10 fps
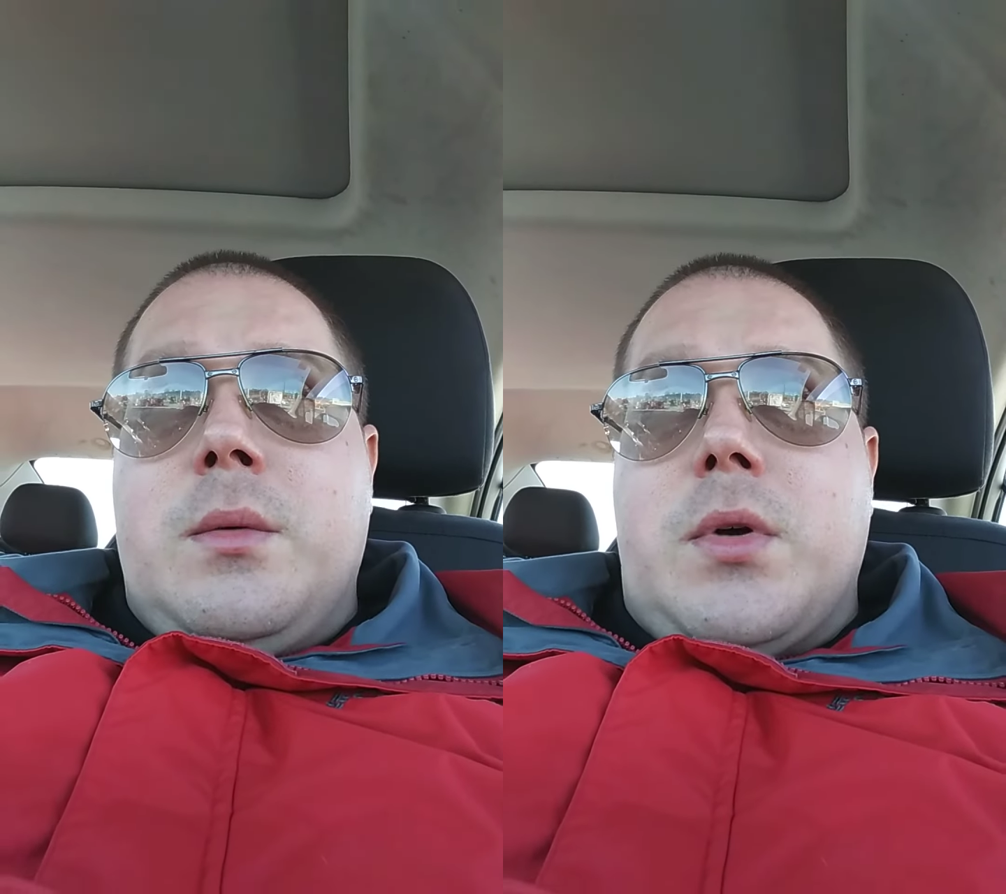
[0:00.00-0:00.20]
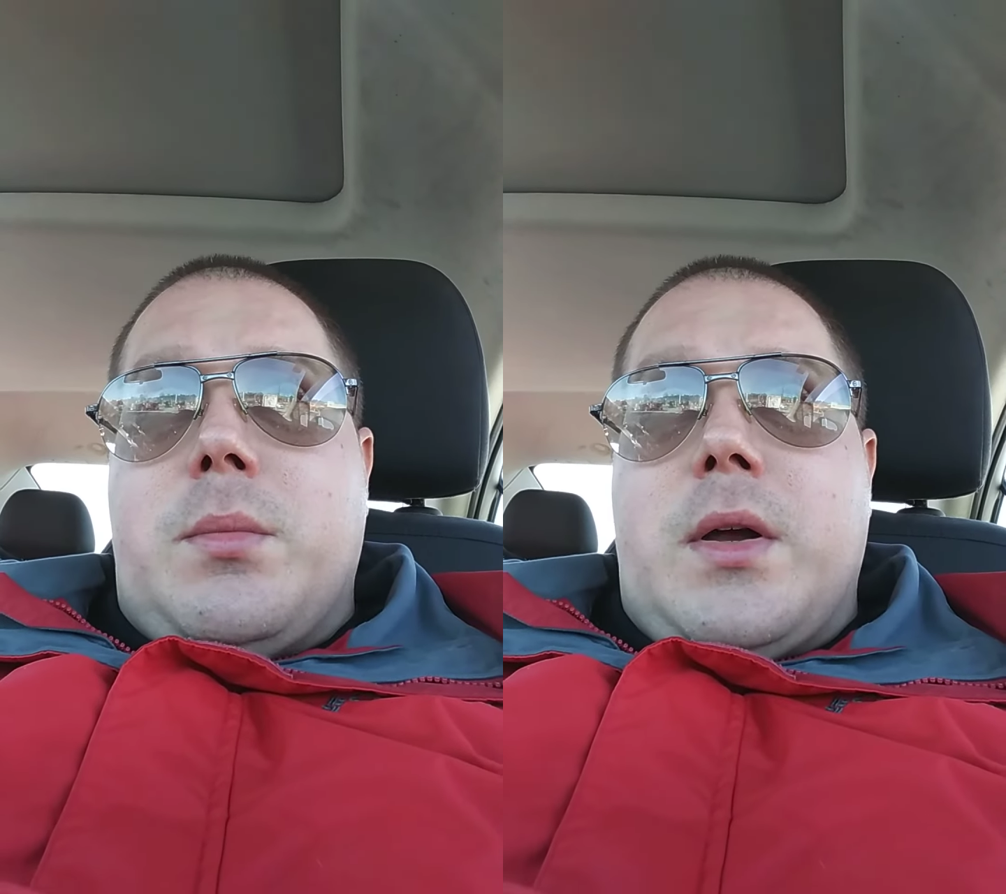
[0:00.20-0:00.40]

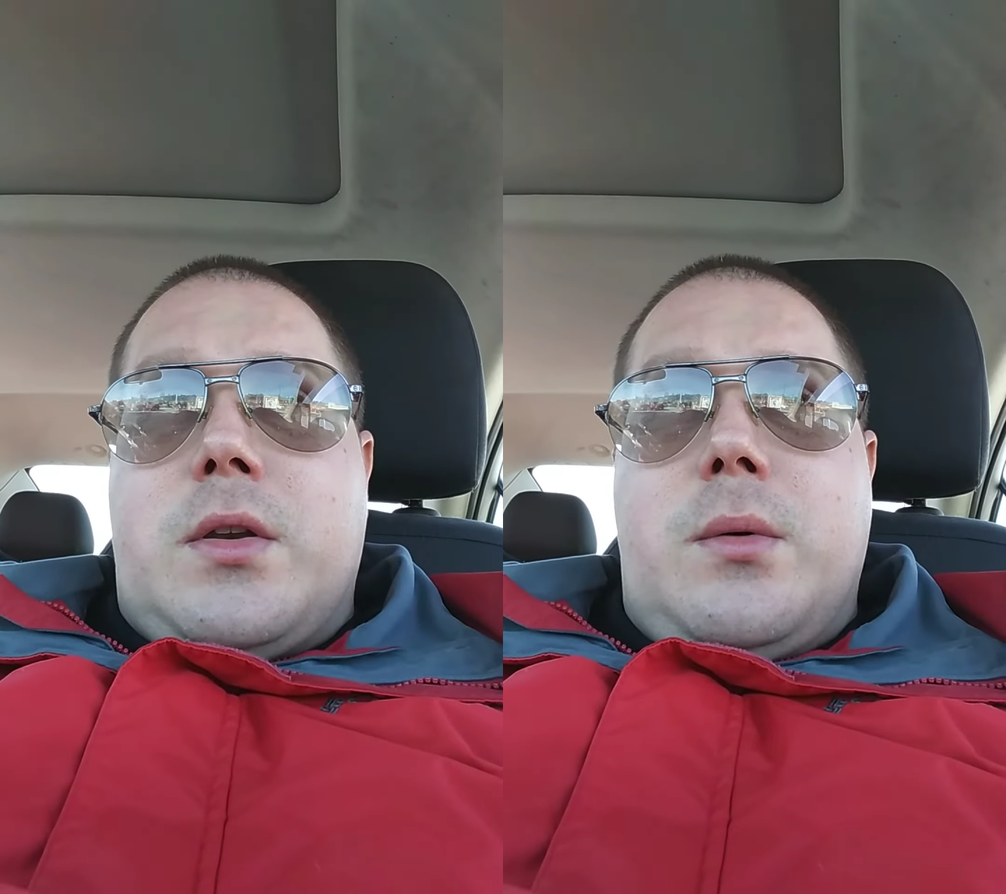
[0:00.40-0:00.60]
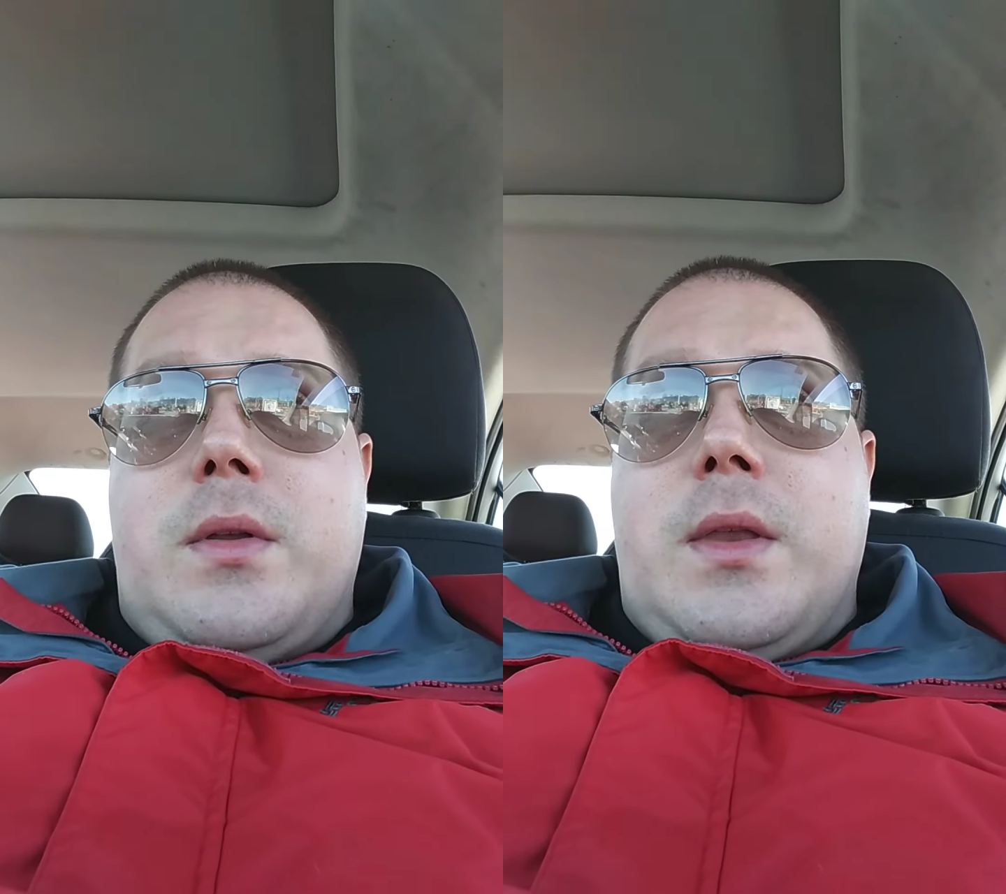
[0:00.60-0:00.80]
But by
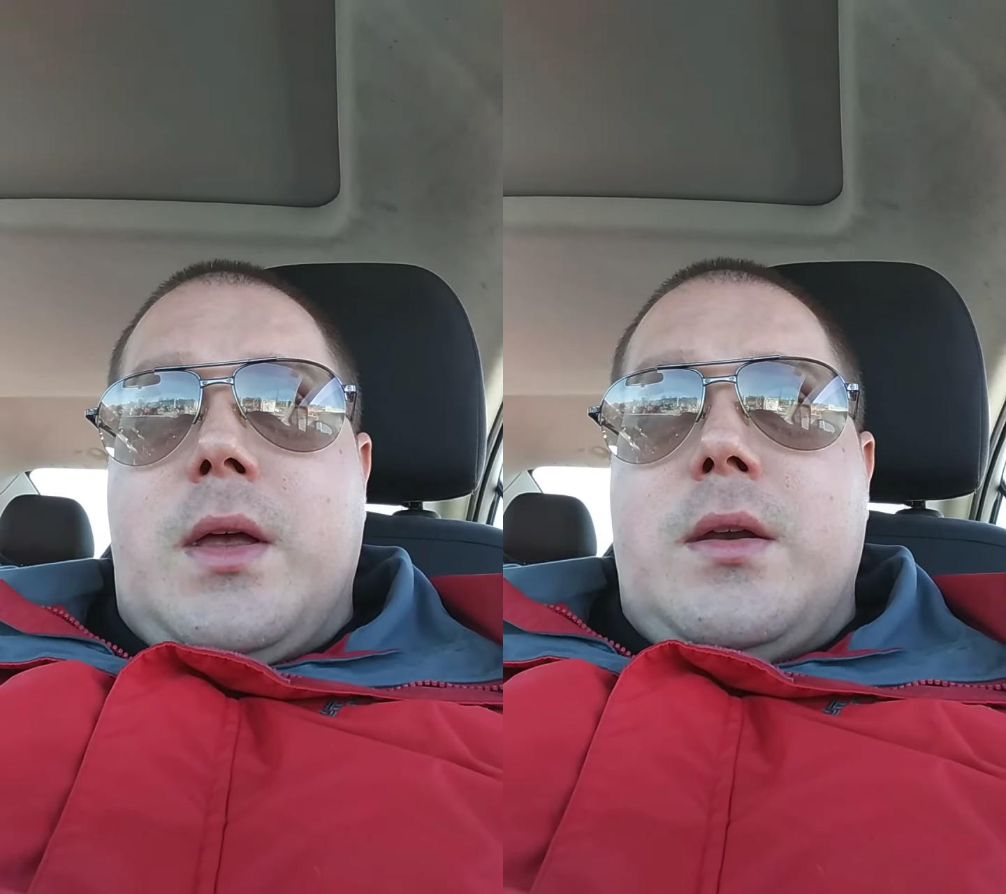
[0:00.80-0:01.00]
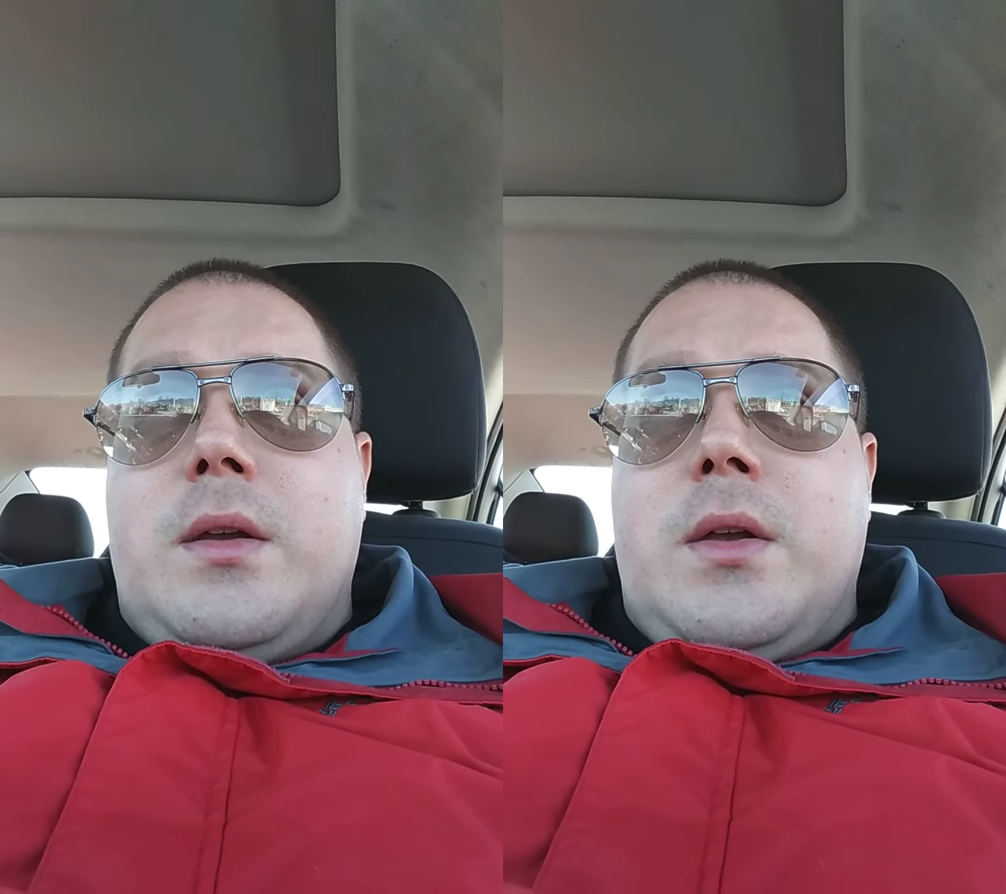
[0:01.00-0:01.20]
doing
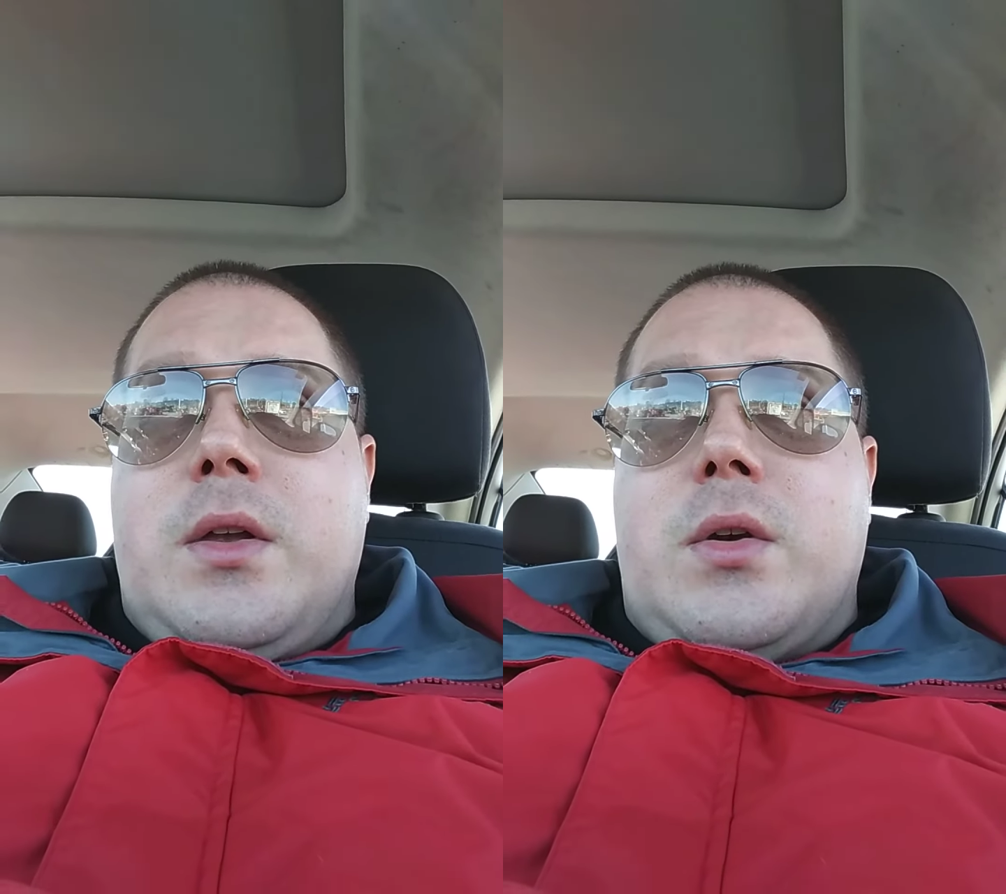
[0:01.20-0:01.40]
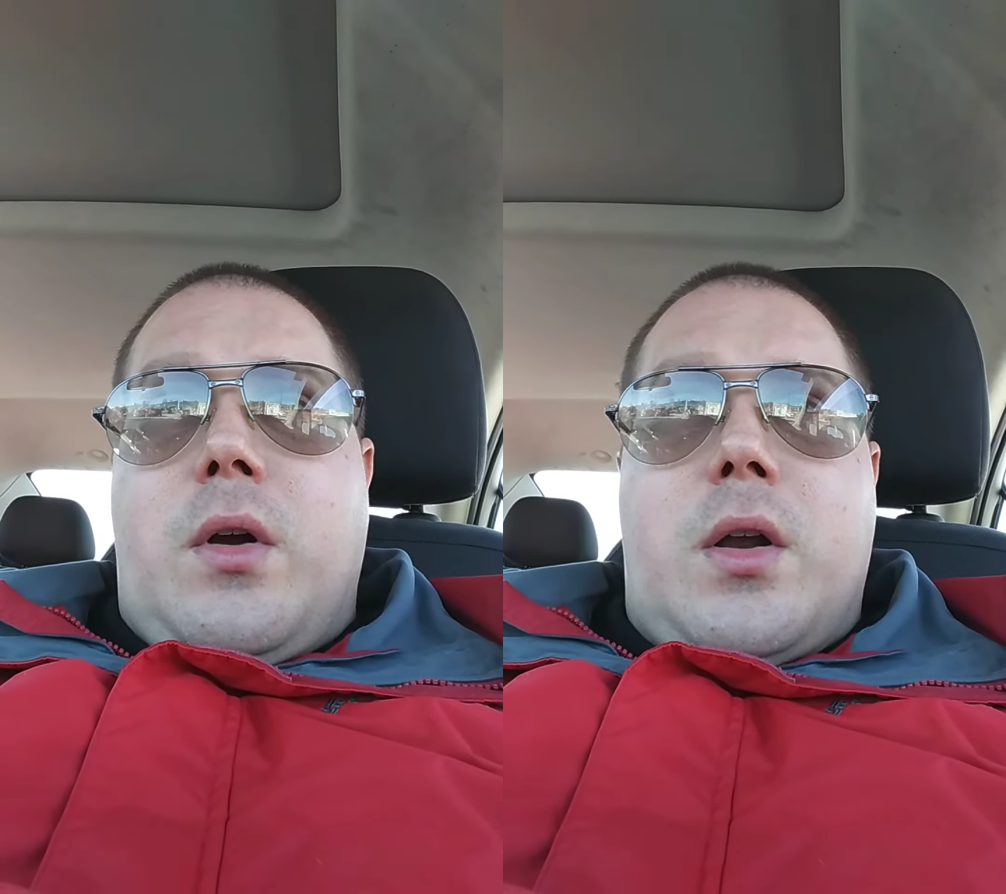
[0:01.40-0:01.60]
that, you're